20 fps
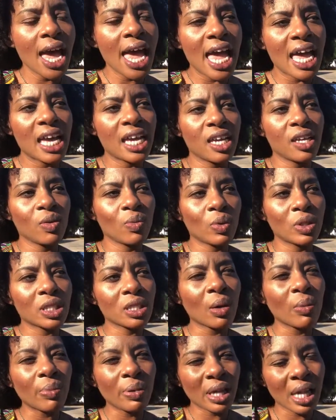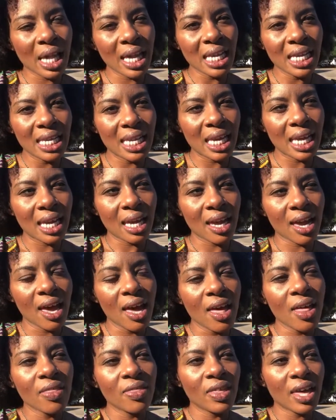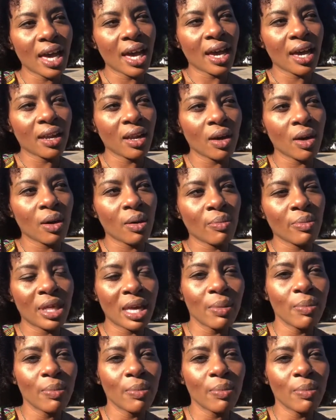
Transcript: and was complaining that um,